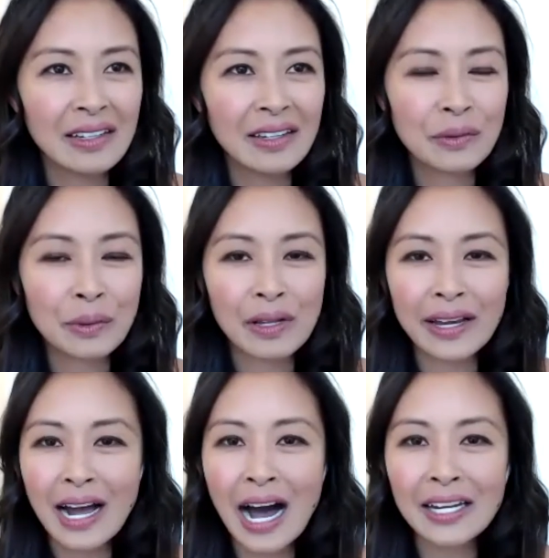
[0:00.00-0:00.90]
there were like
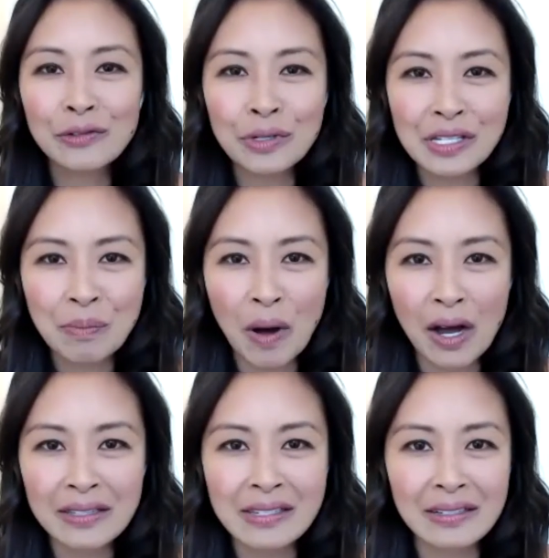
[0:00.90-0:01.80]
100
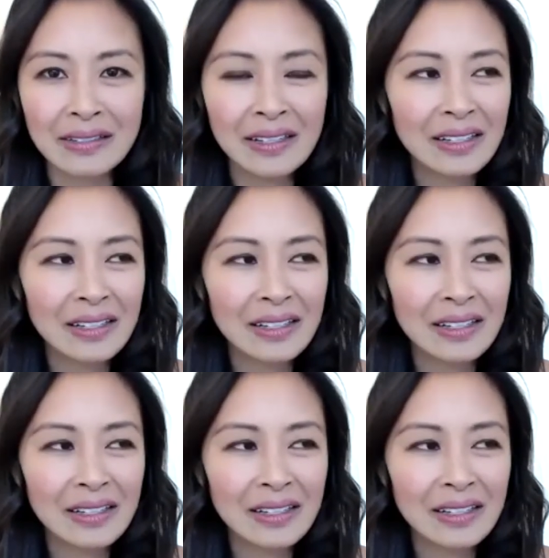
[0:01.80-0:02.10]
spots and